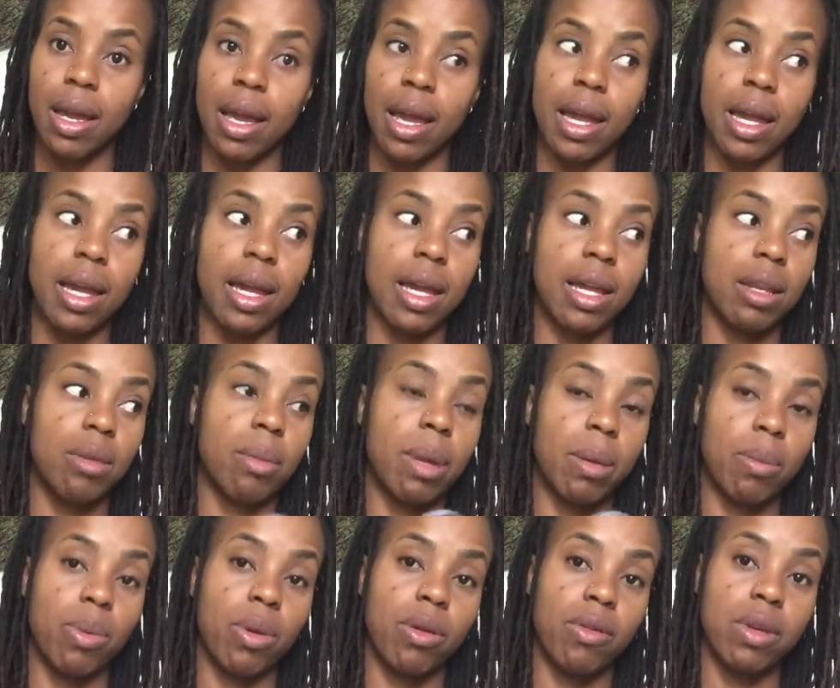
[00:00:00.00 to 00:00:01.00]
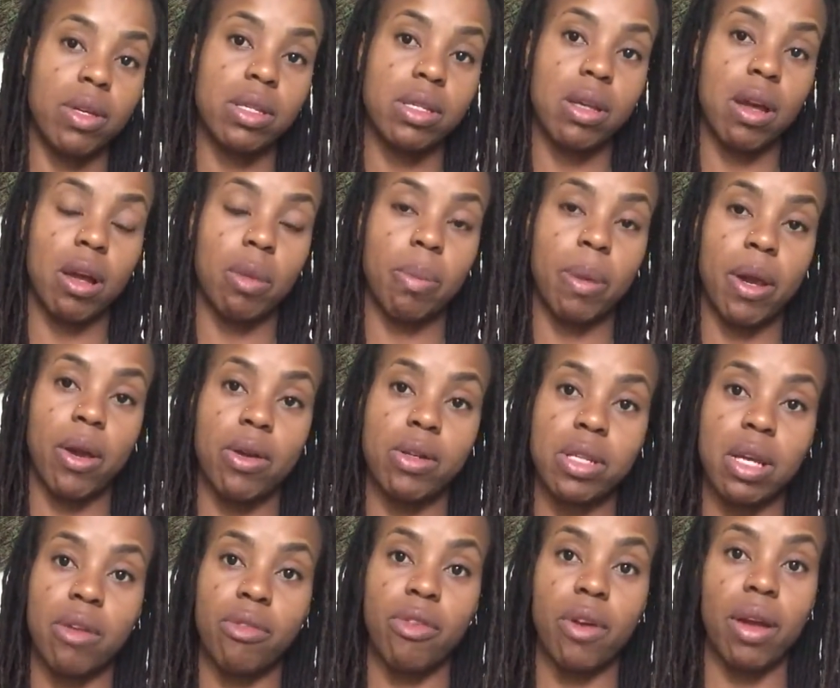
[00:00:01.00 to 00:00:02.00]
And in my previous sock pairs,
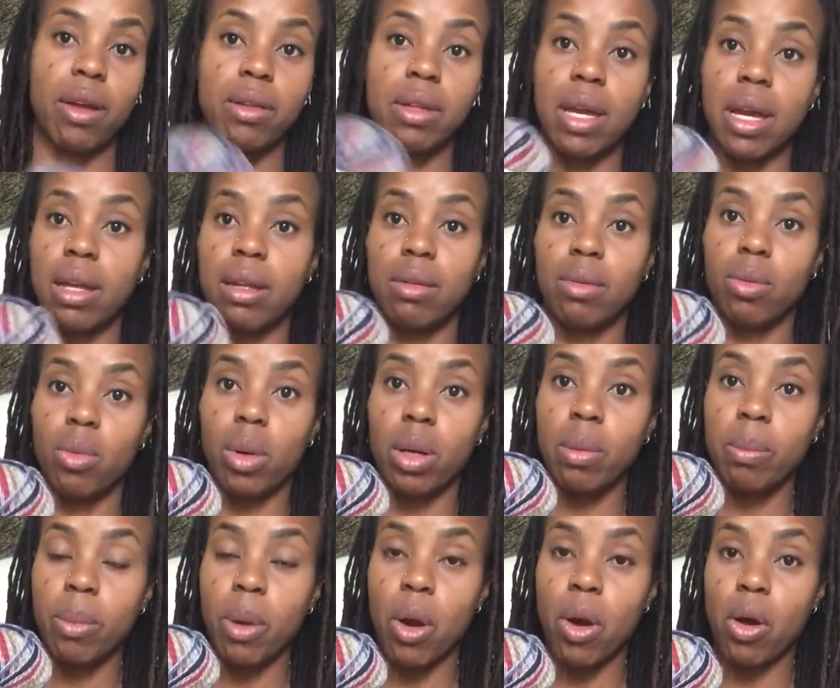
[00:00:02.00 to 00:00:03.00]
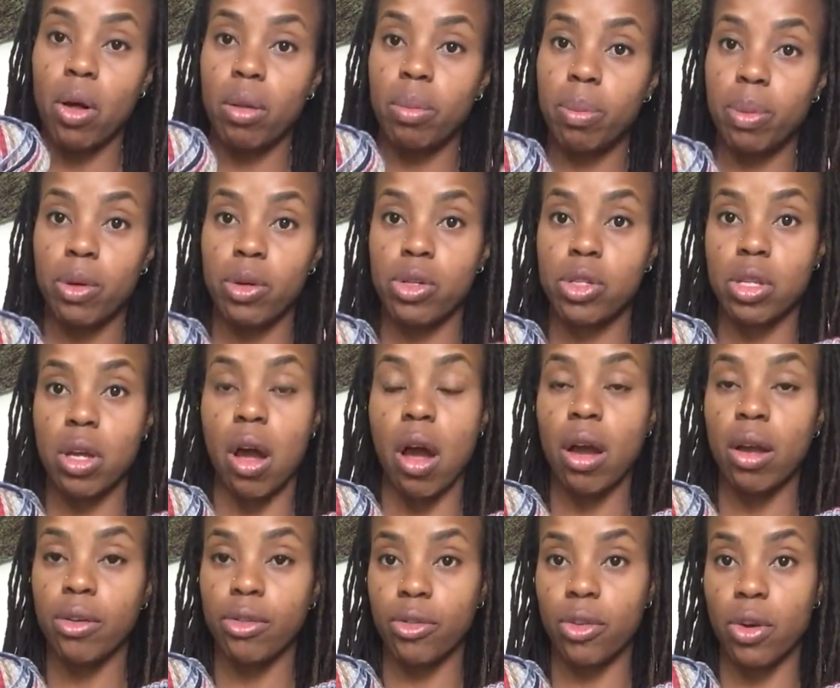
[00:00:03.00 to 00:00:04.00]
I found that 1 ball per
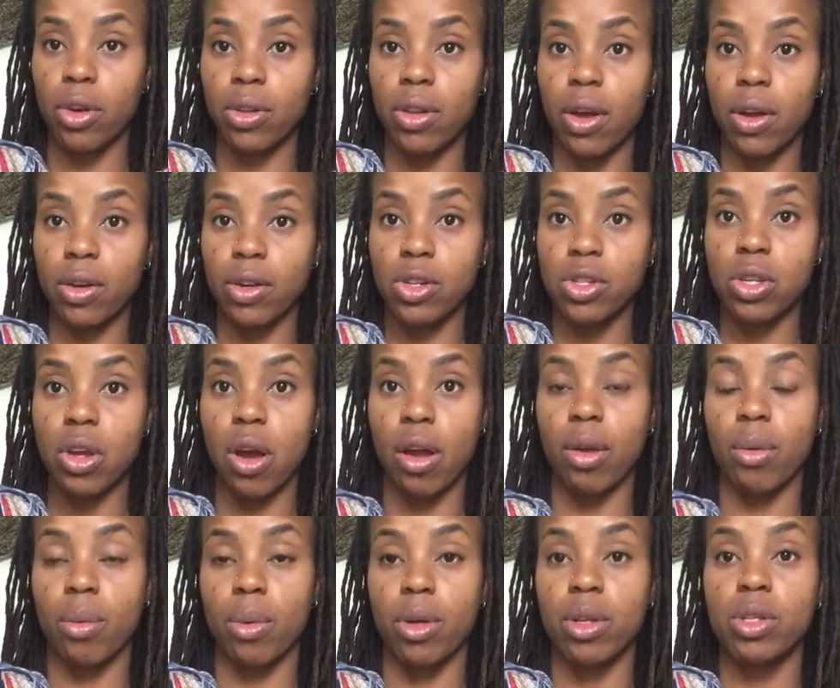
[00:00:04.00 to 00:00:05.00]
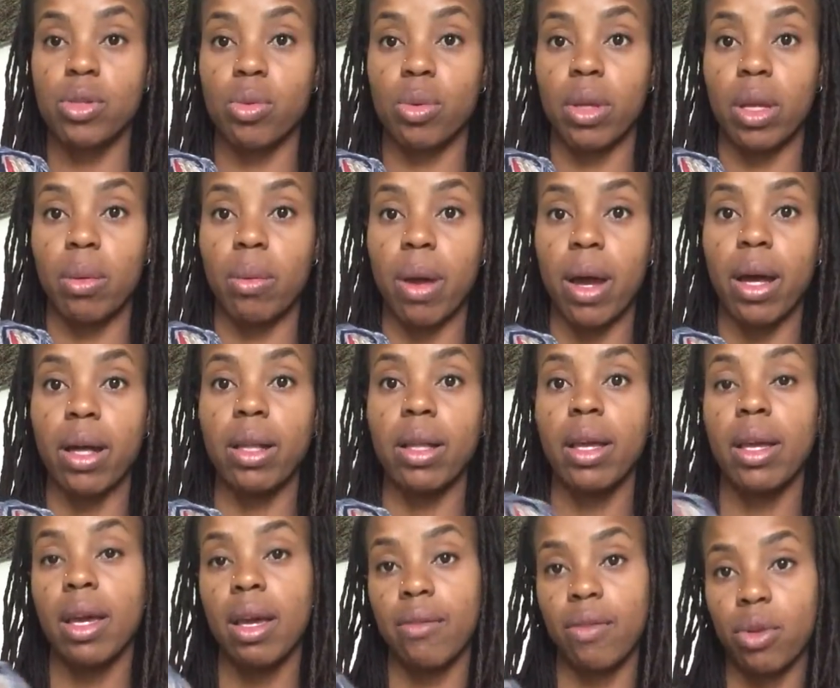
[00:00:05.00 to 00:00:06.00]
sock for a longer sock works really well.
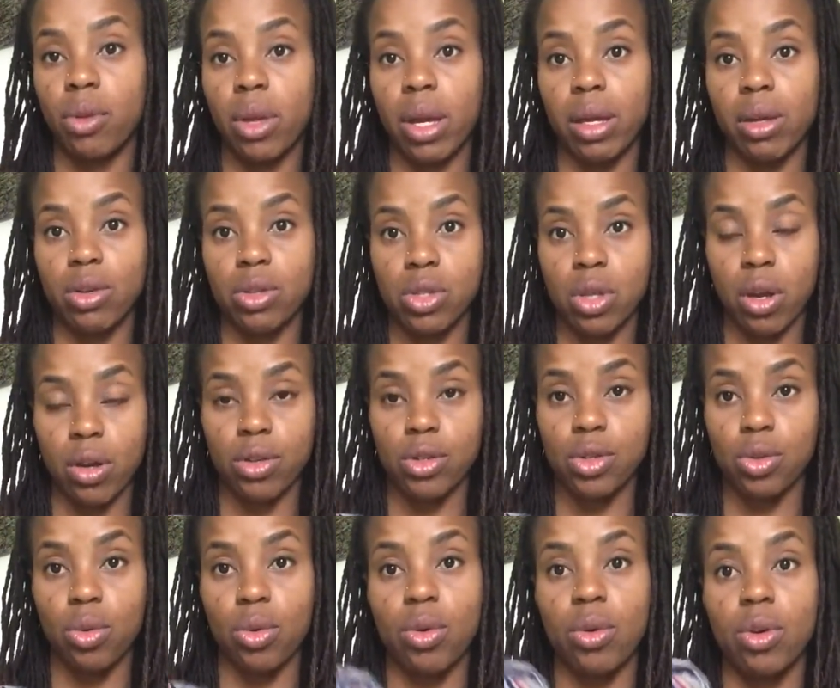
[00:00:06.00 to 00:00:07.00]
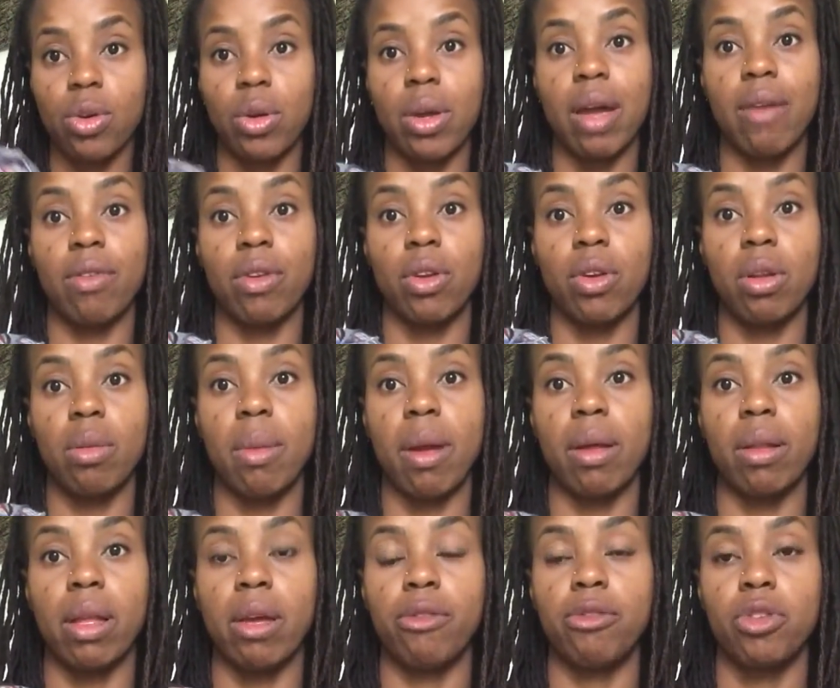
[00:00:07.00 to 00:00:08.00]
If you like your socks shorter, you'll have a good
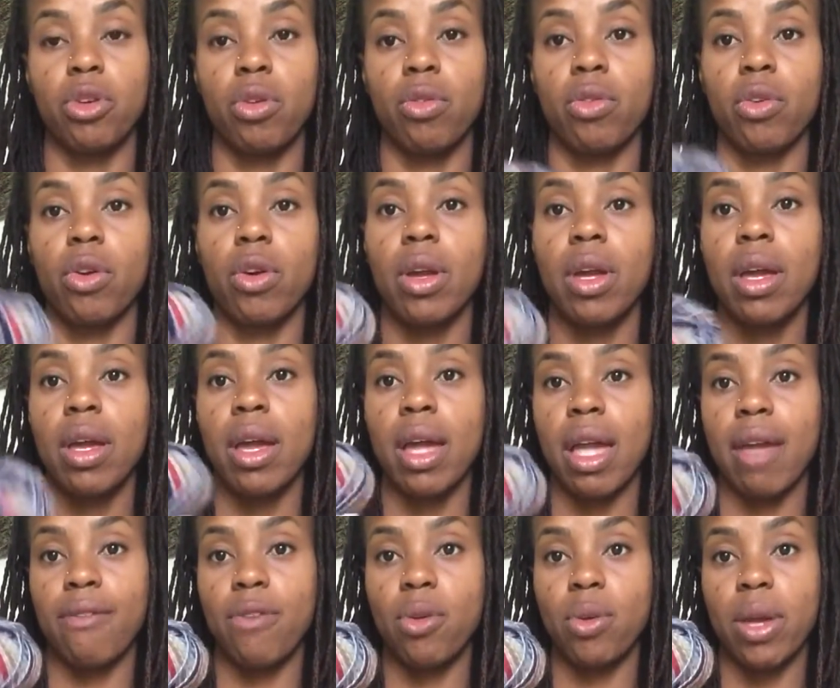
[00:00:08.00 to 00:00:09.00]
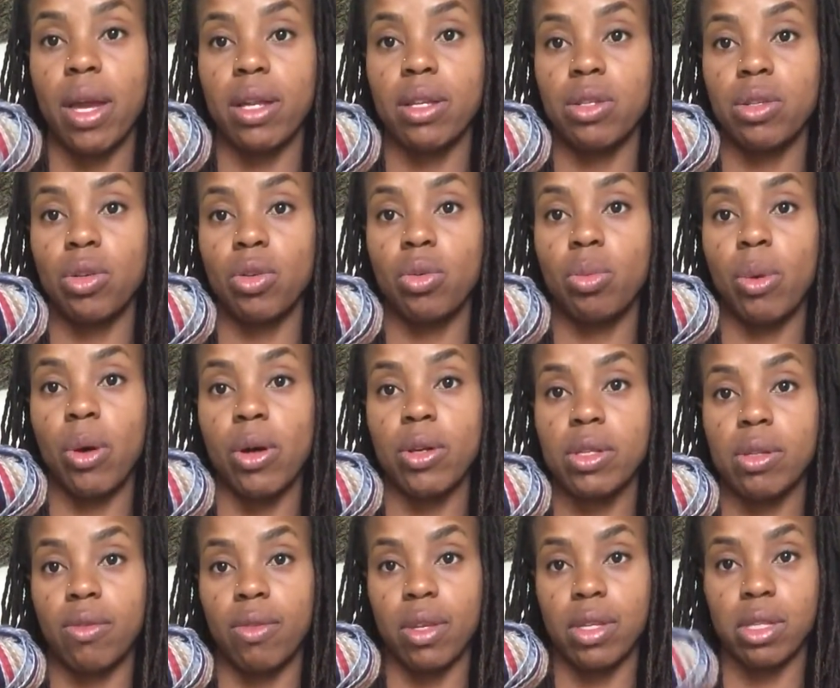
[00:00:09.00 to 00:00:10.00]
amount left over if you get 2
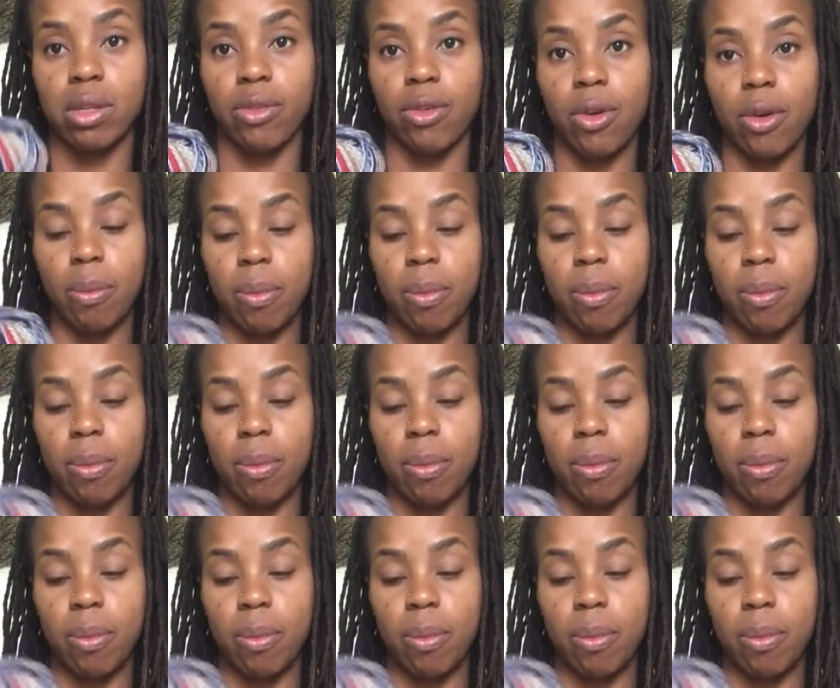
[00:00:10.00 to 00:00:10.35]
balls of this for a